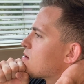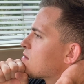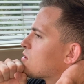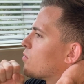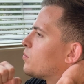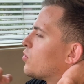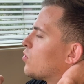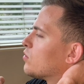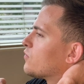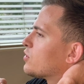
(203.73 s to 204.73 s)
So
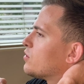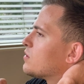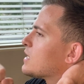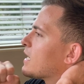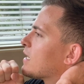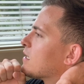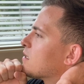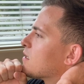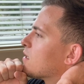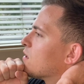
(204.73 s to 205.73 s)
hold for 2 seconds
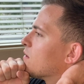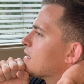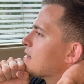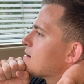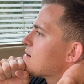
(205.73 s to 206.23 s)
and then go again.